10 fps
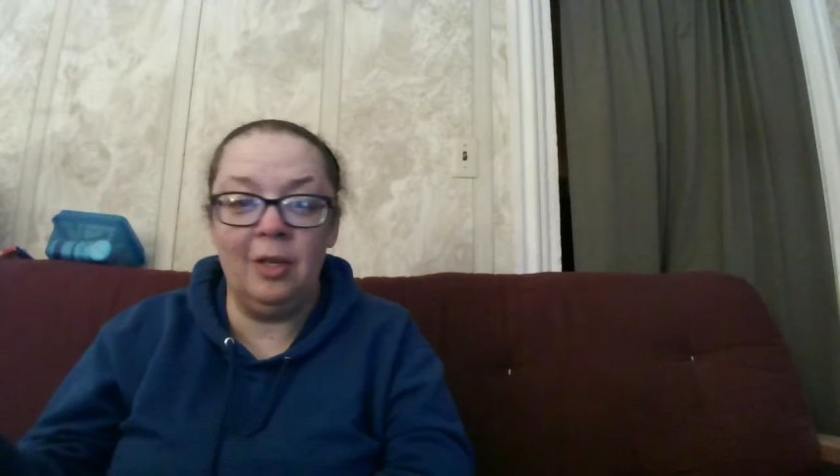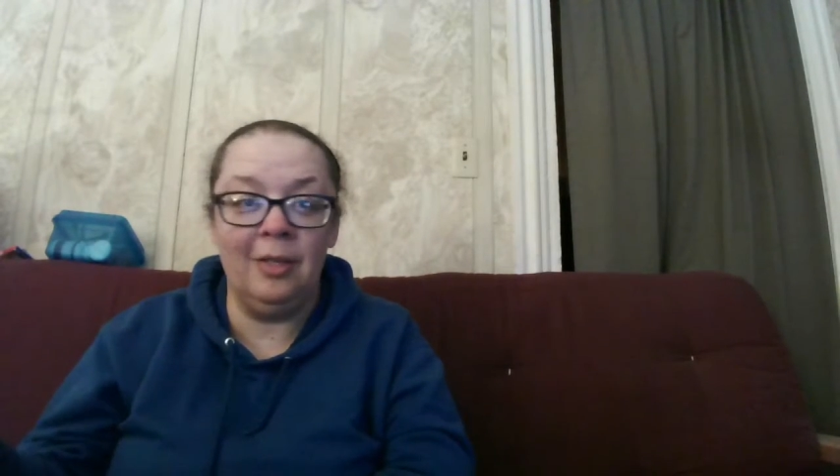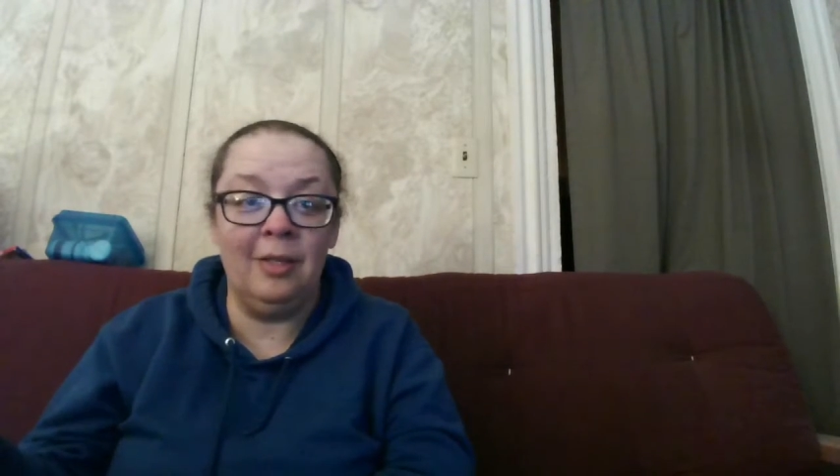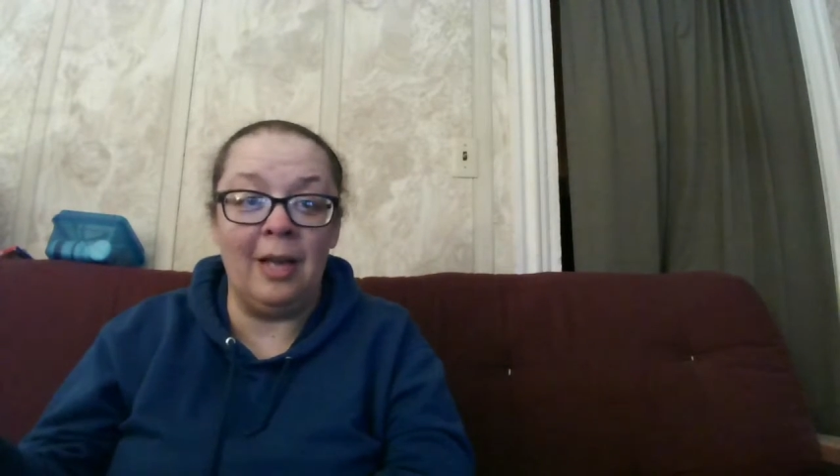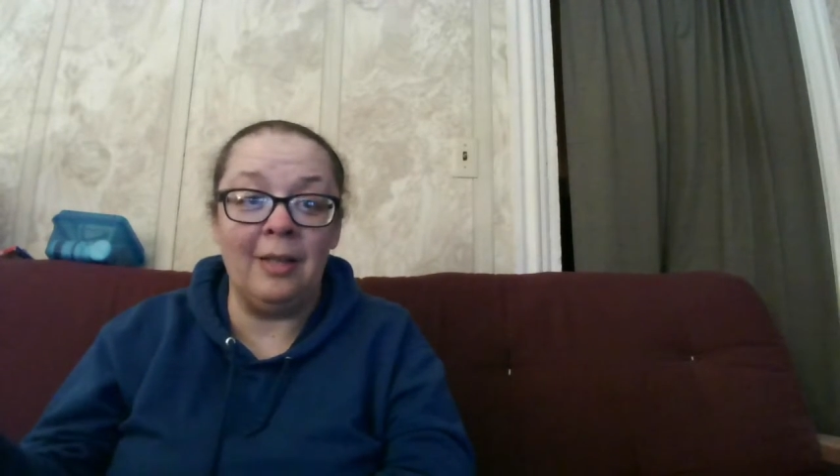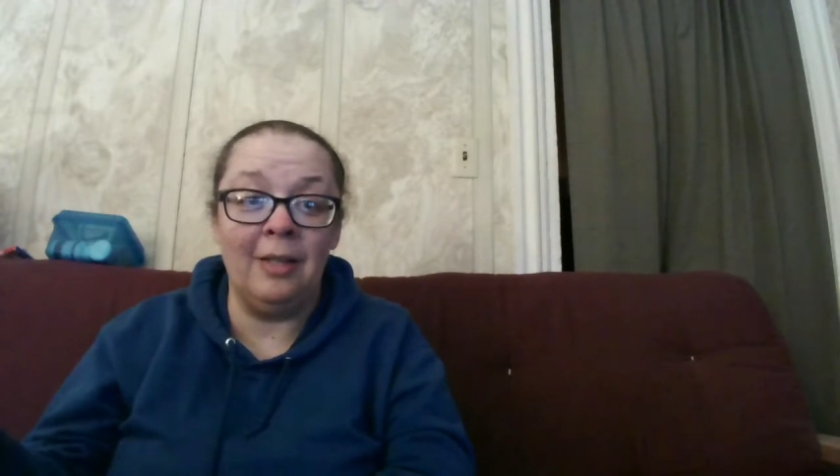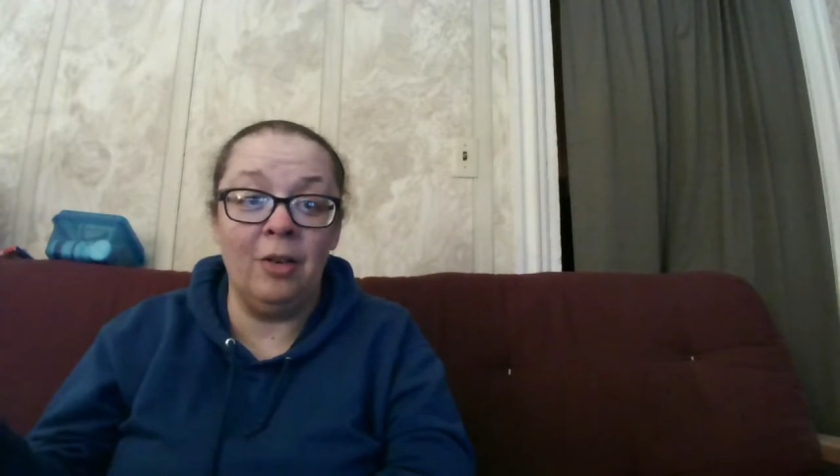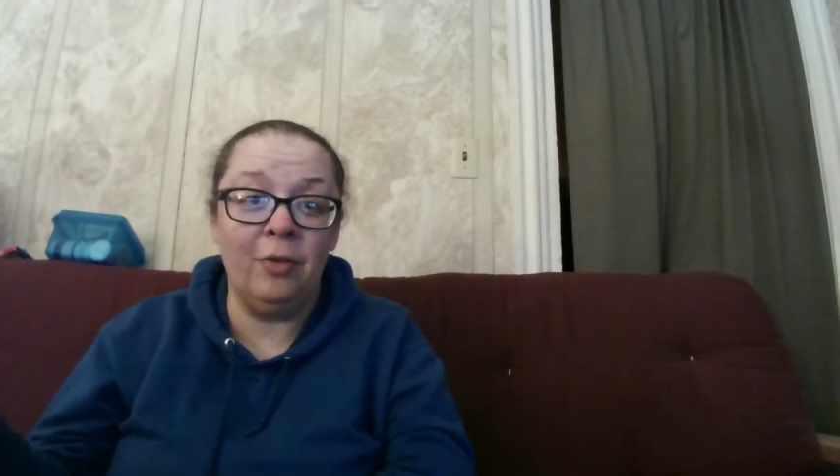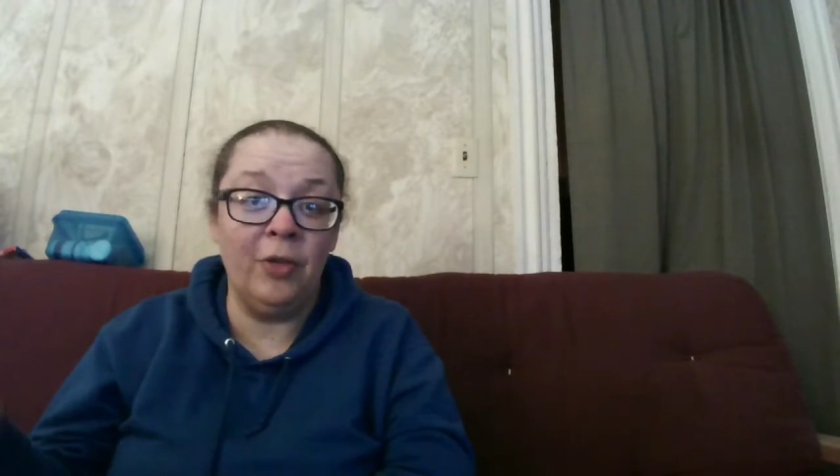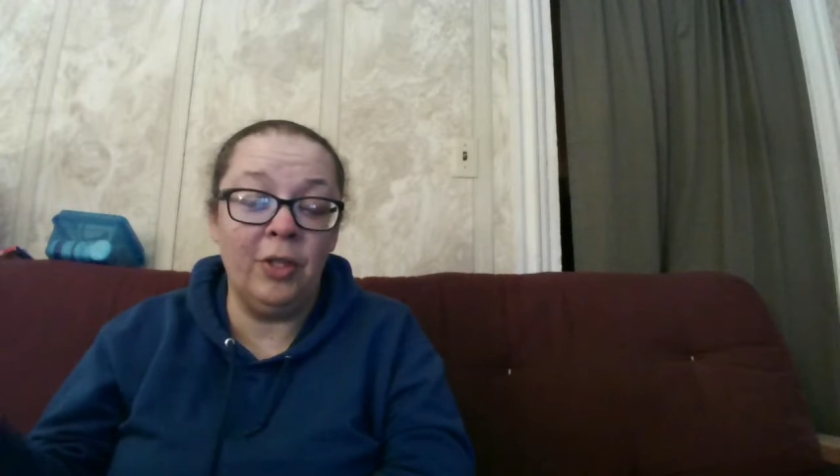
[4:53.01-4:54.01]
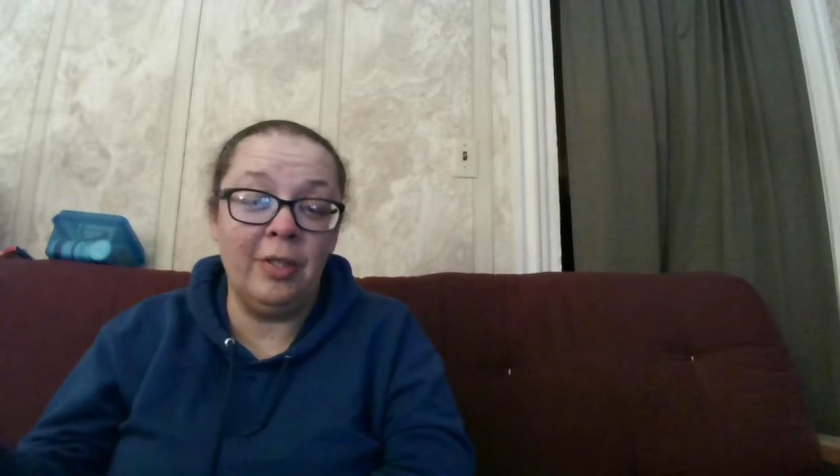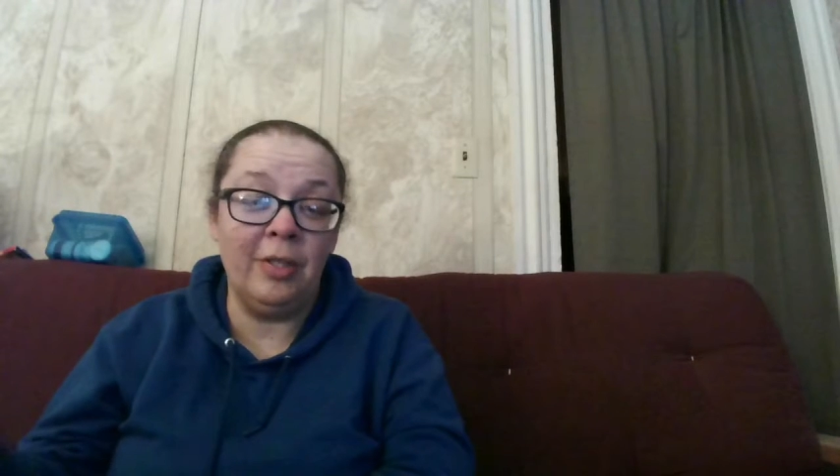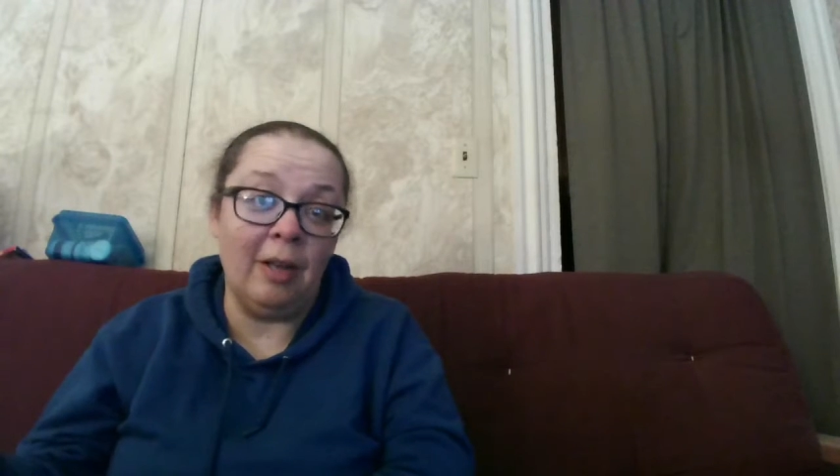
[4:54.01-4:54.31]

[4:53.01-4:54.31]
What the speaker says: because Zack Snyder's vision